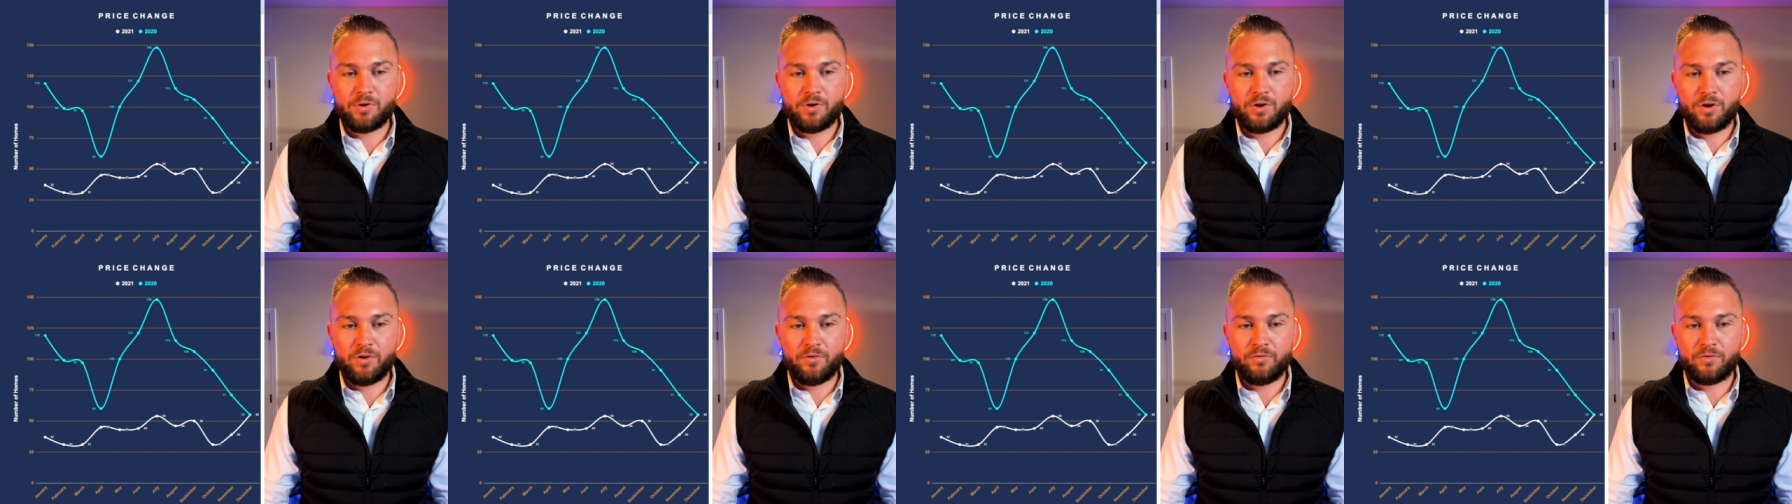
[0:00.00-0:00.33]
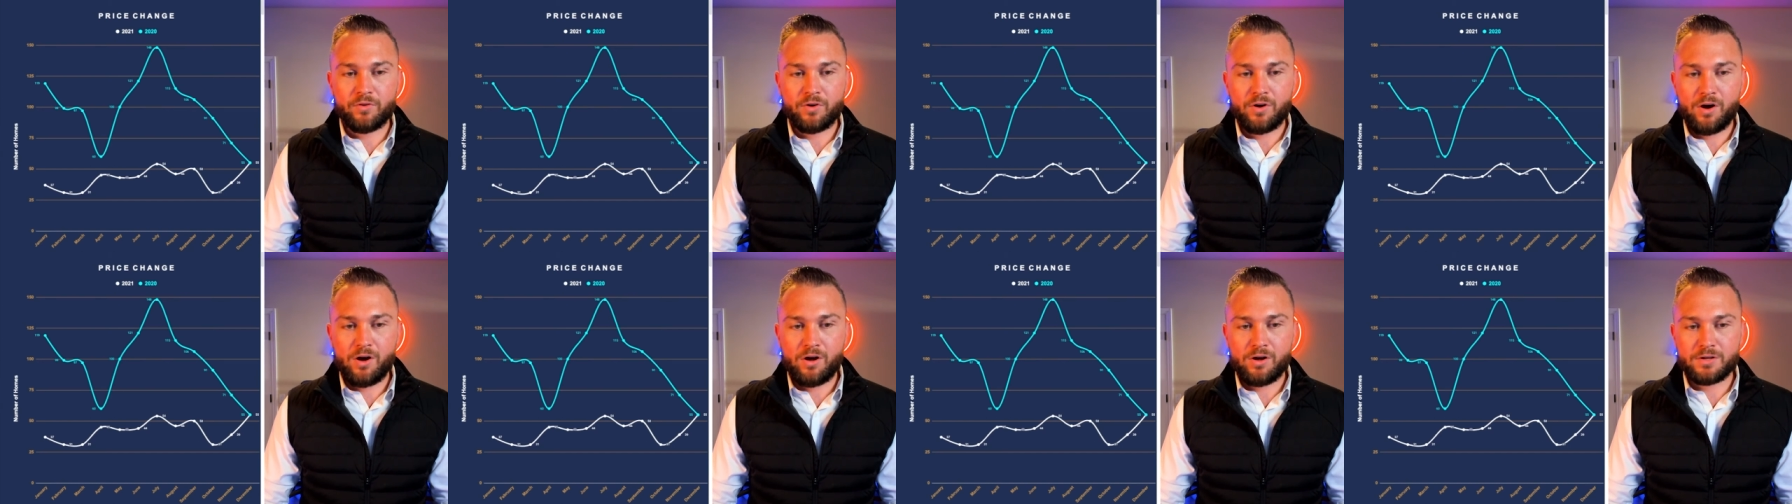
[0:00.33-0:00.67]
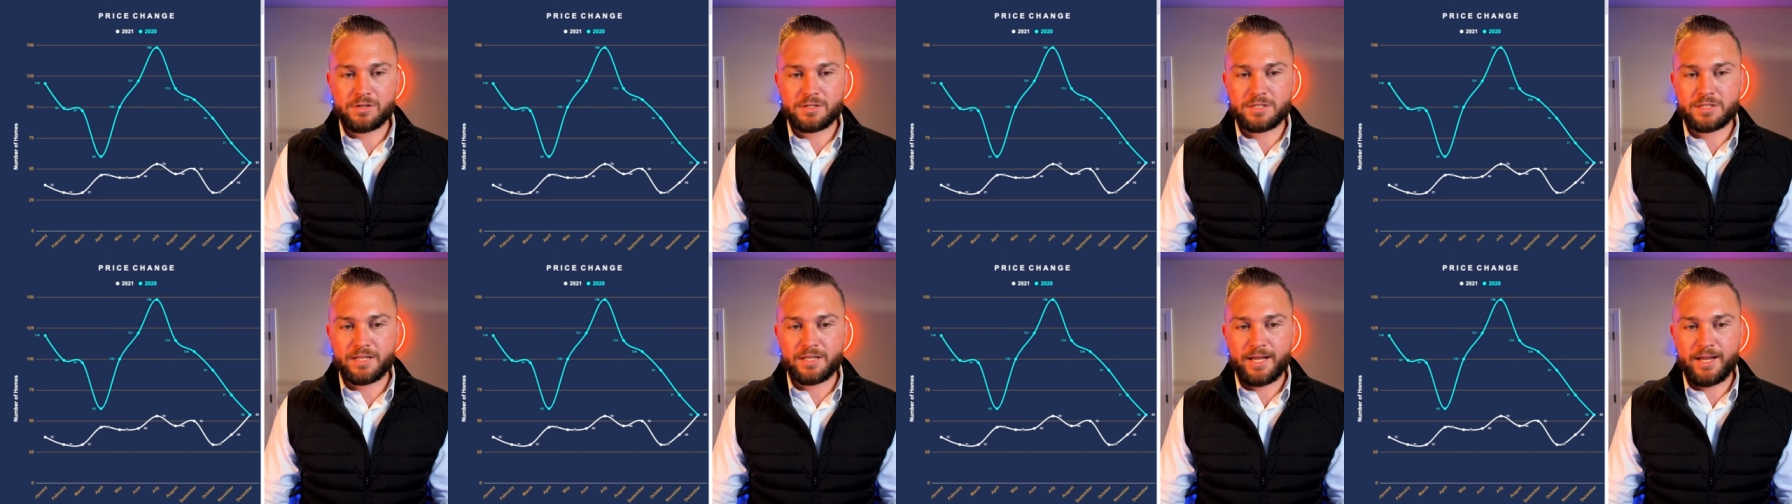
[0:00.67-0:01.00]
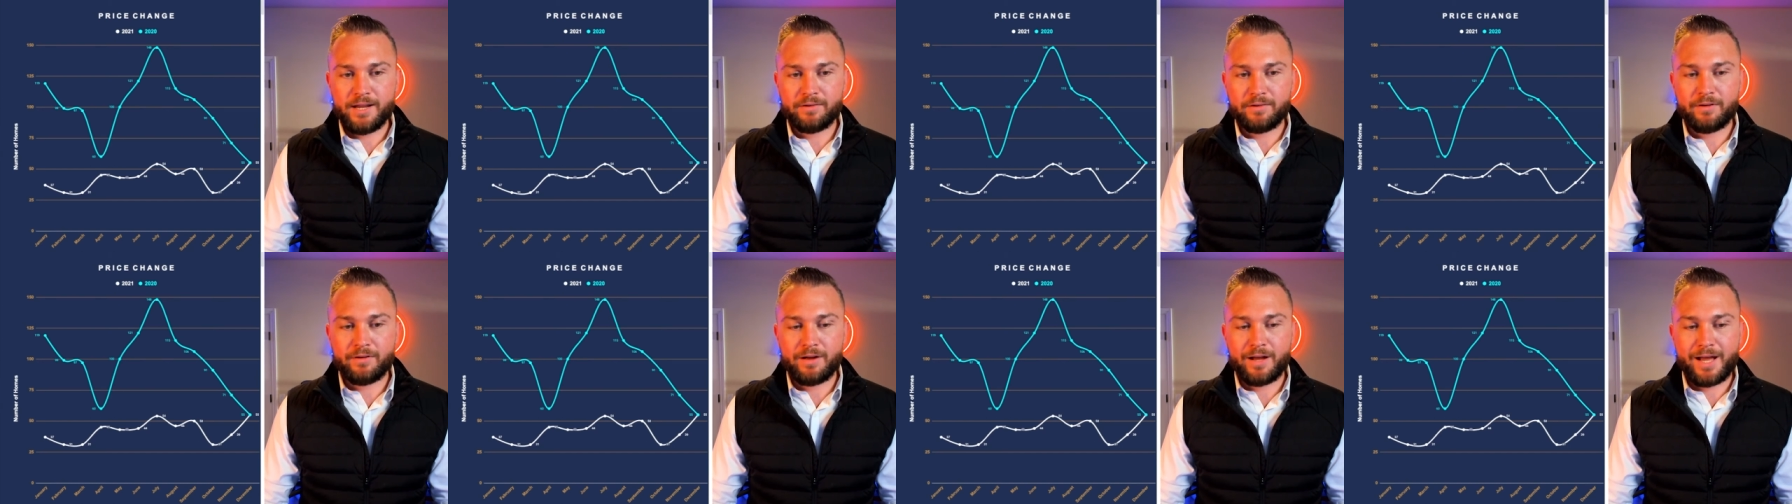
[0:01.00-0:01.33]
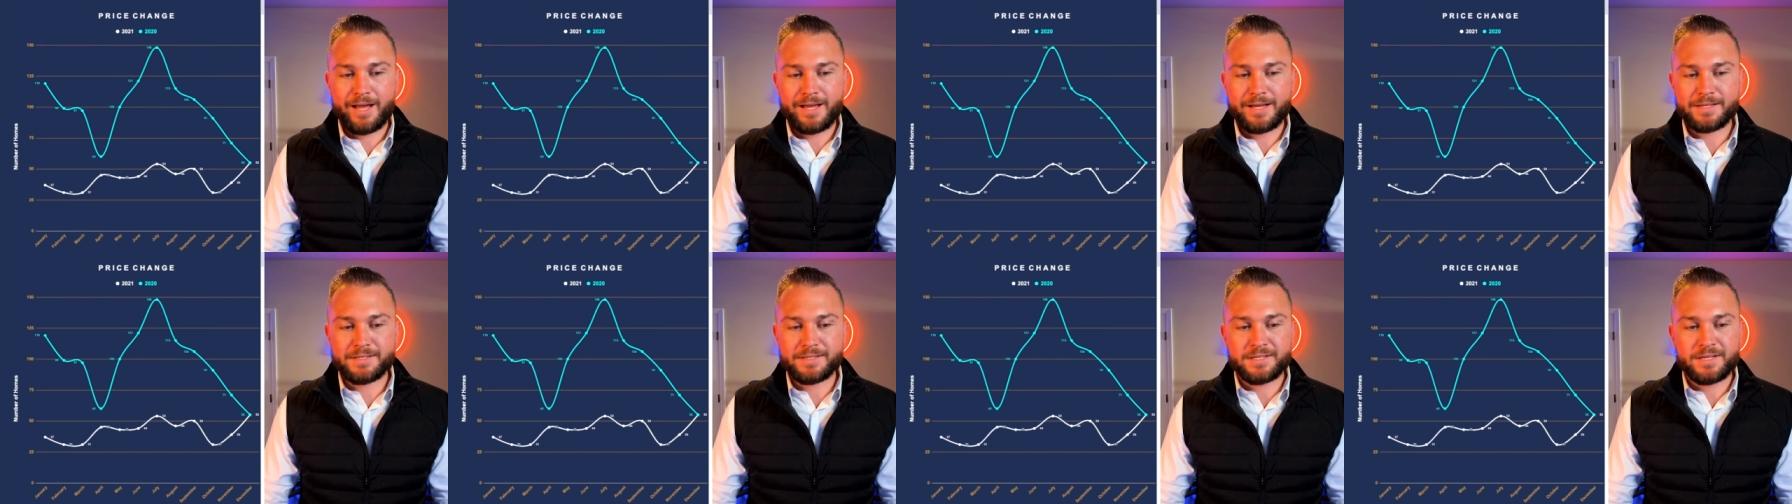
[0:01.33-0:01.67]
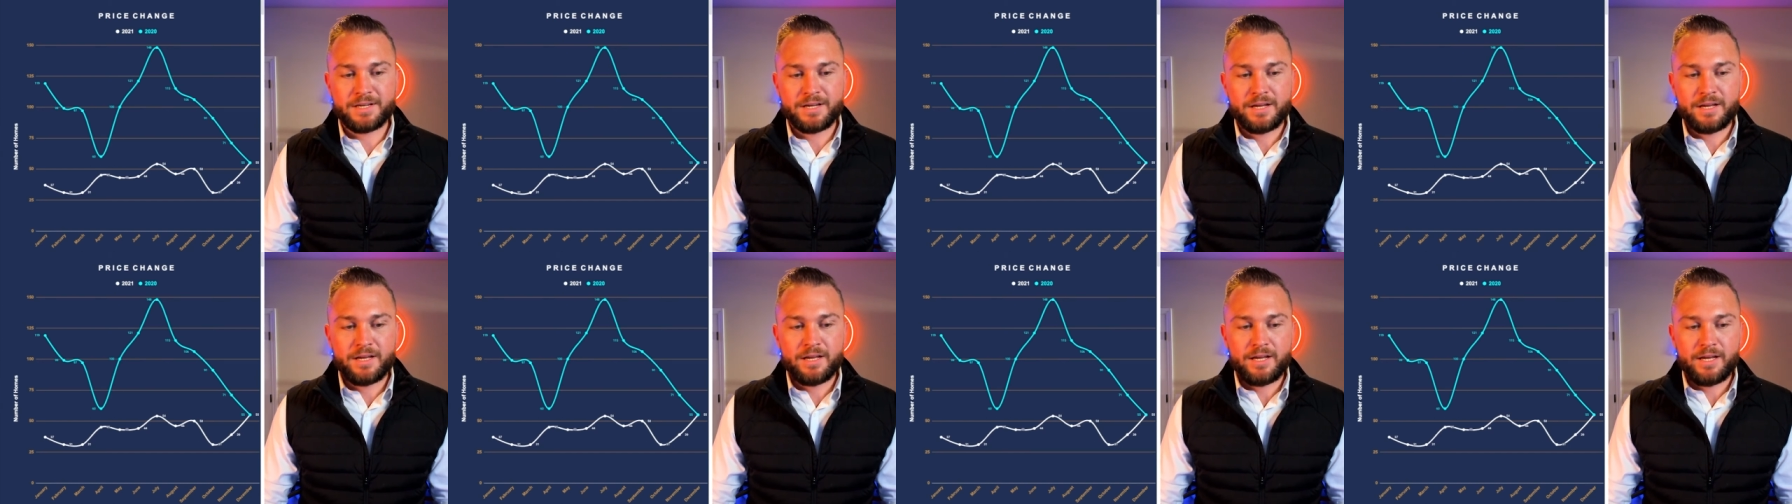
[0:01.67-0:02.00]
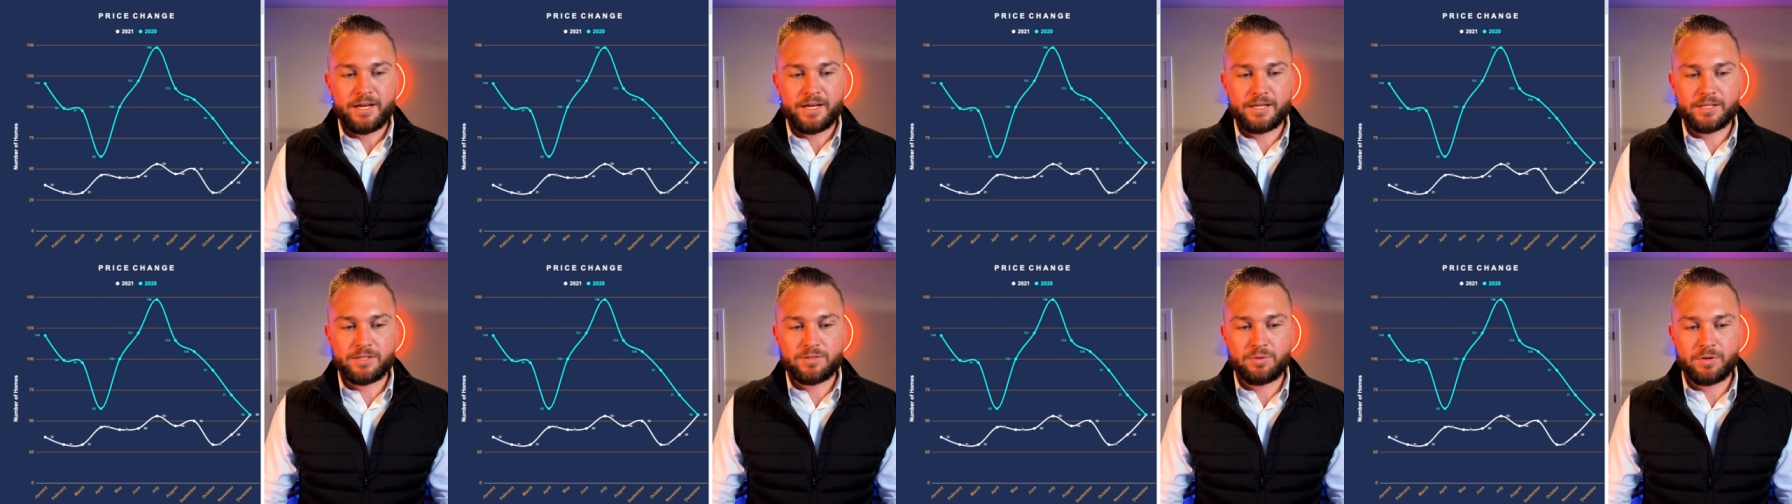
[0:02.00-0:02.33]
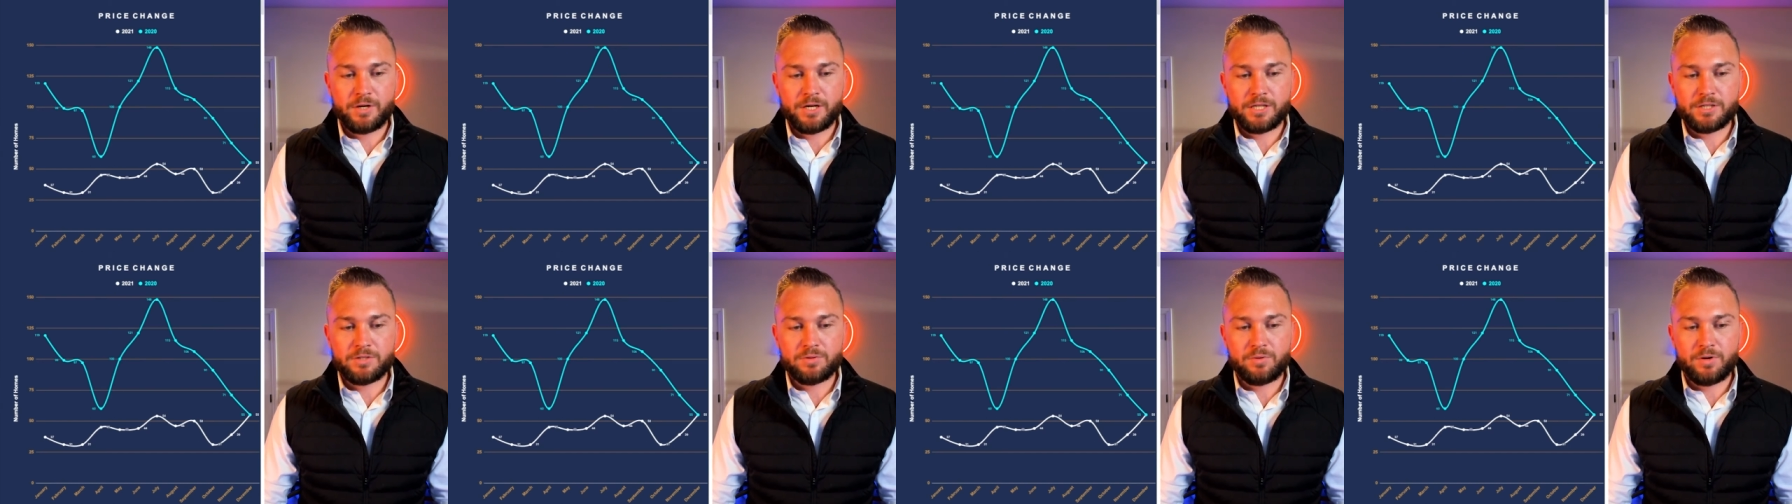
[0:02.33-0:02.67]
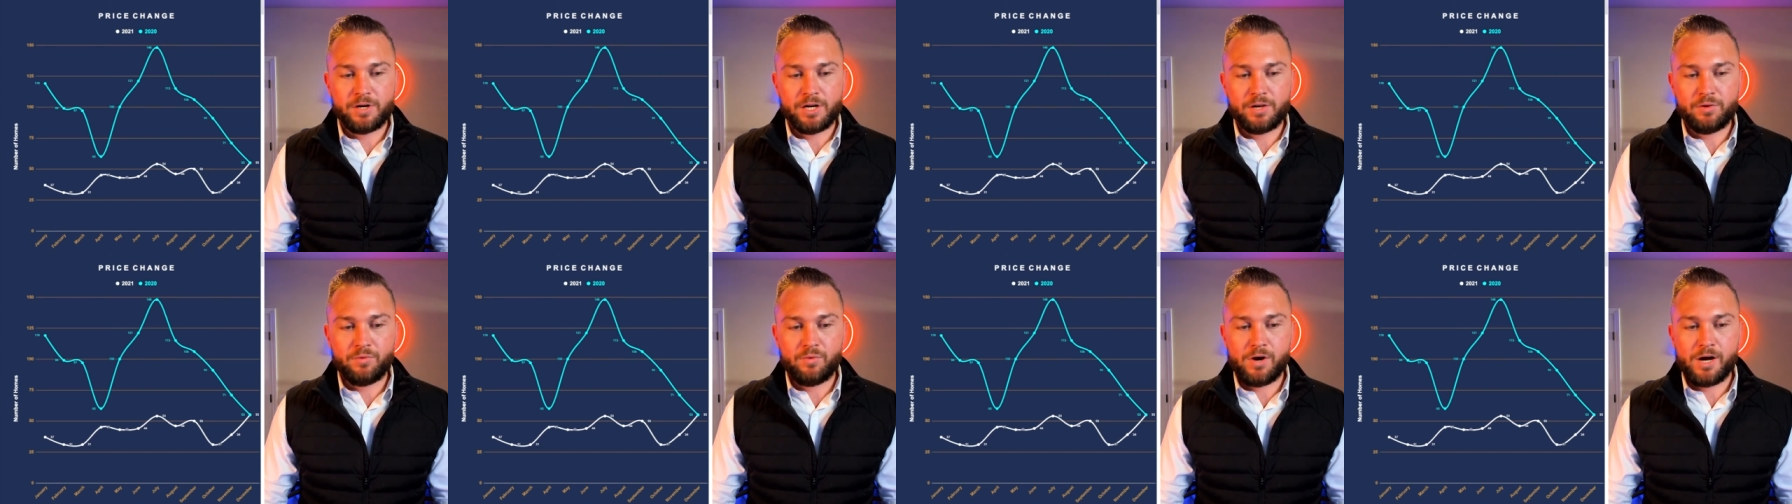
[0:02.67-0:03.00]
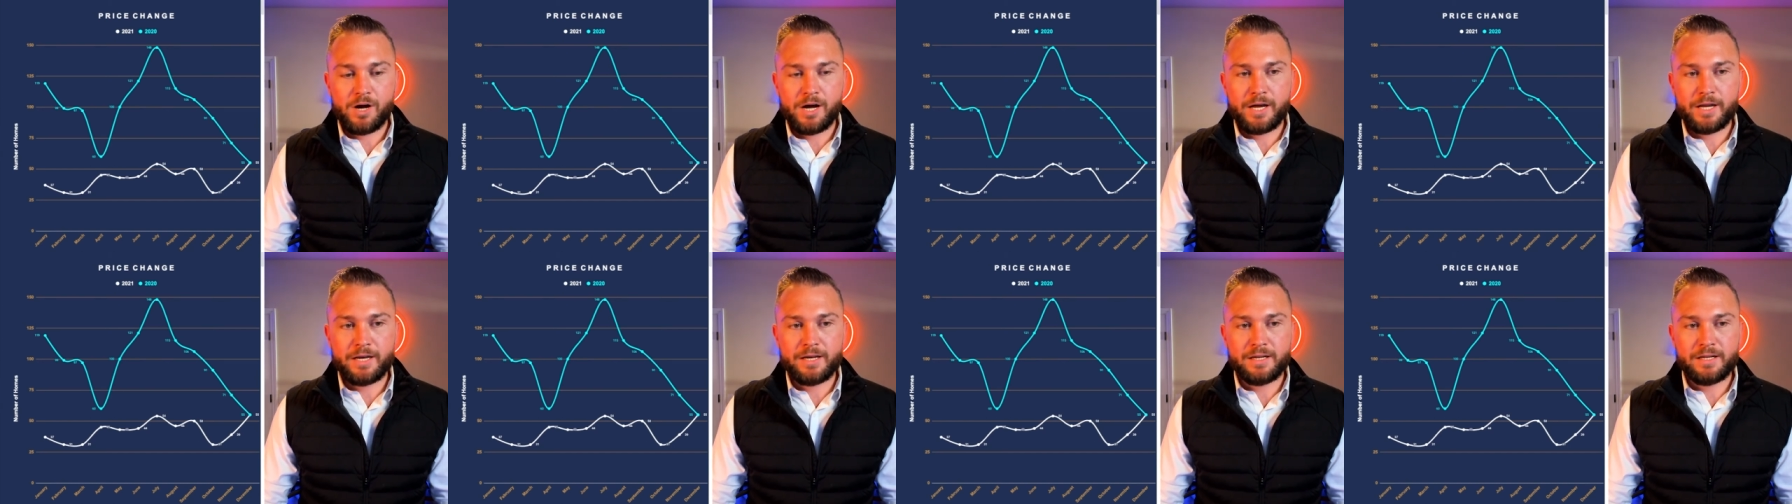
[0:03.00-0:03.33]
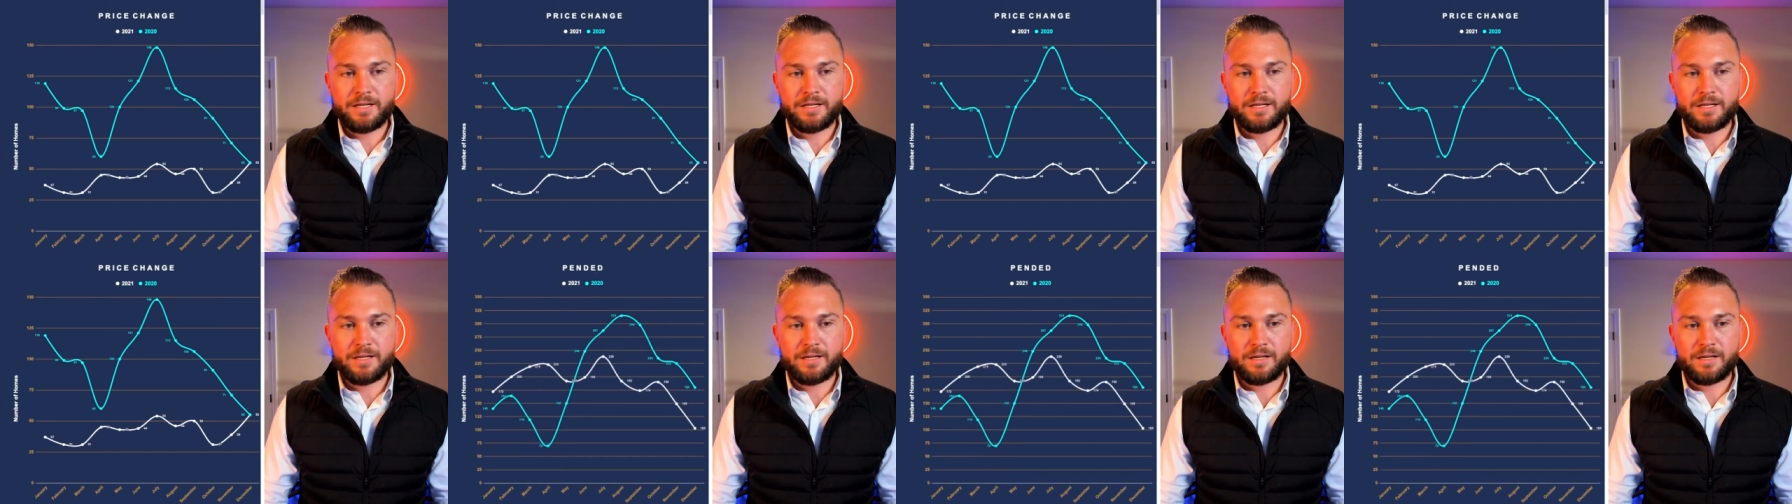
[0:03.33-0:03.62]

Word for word: overall, slight rise in twenty twenty-one.